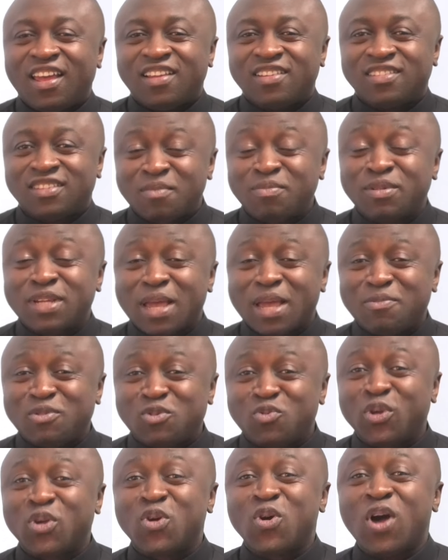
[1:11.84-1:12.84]
sometimes
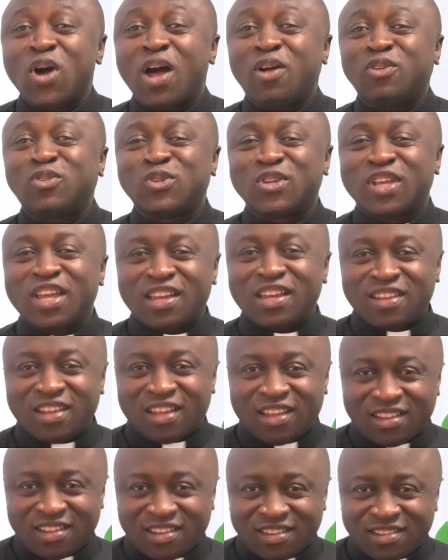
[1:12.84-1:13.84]
we go out
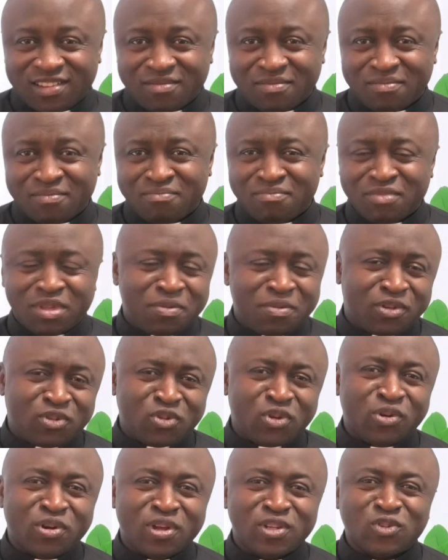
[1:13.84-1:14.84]
together, maybe
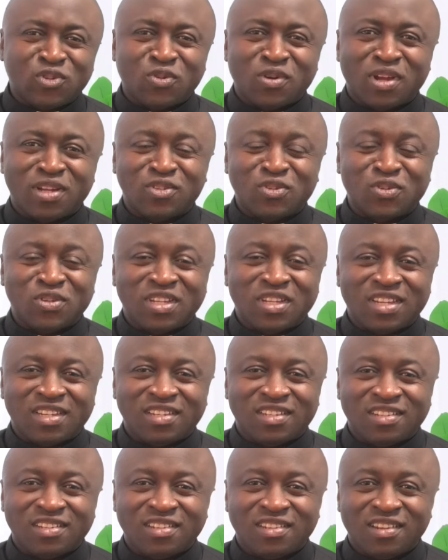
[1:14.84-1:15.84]
to a restaurant to
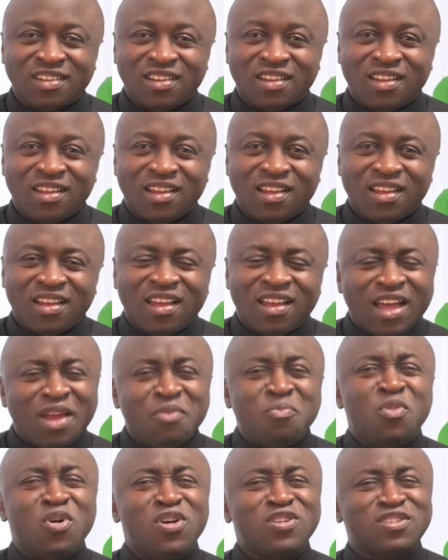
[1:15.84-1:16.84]
eat,
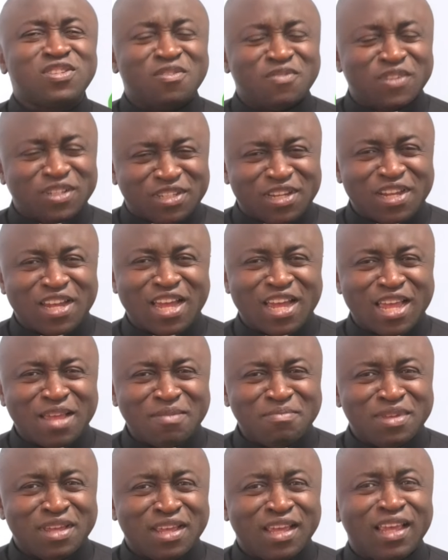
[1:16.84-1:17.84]
and most of the
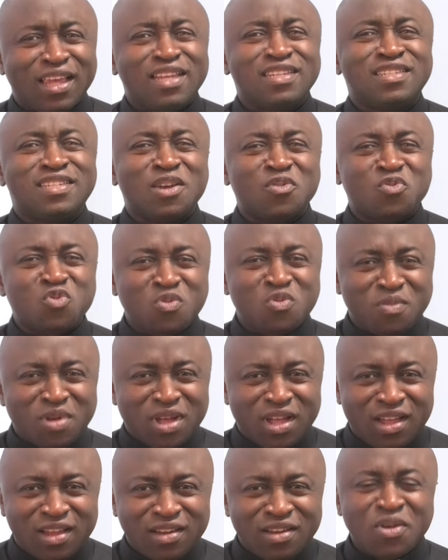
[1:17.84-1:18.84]
time, it's the
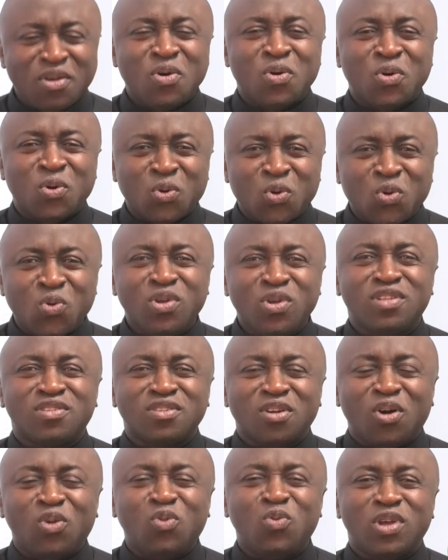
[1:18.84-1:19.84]
woman who is
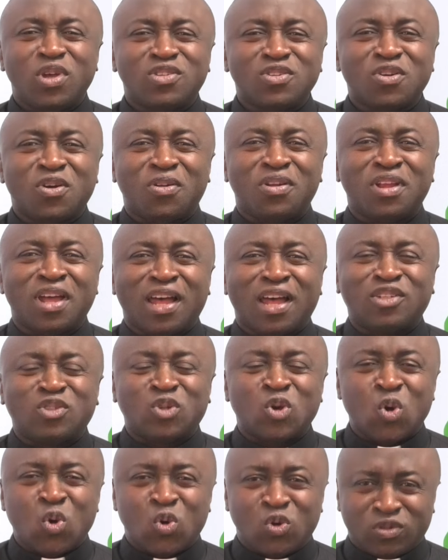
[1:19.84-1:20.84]
always on her
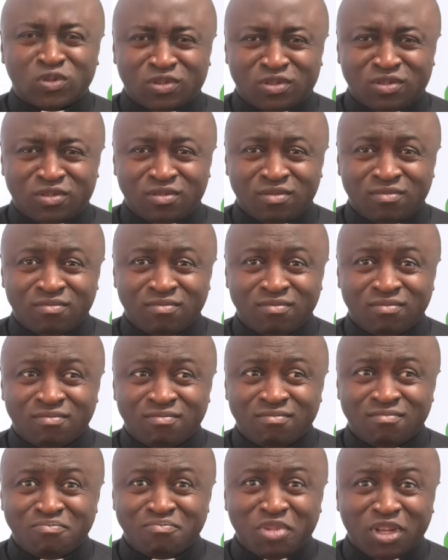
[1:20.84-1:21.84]
toes
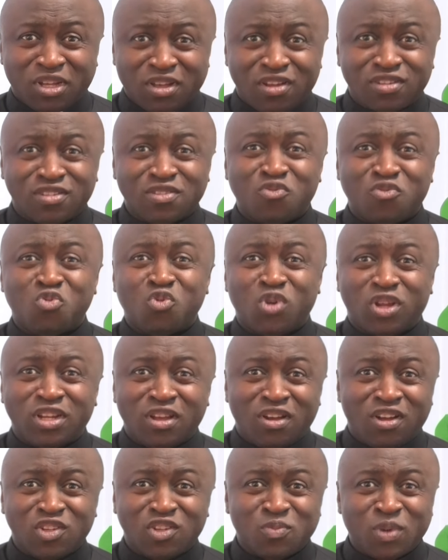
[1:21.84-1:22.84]
because of what the
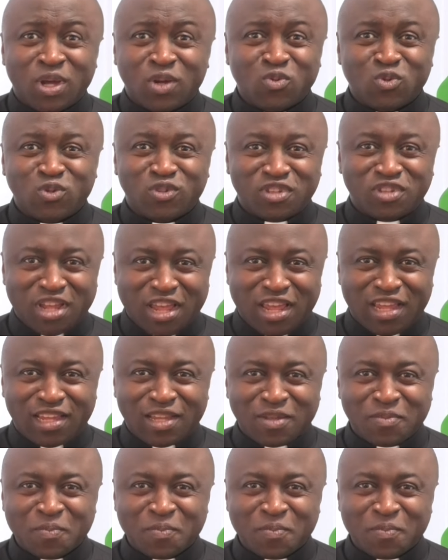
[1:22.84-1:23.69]
husband will say.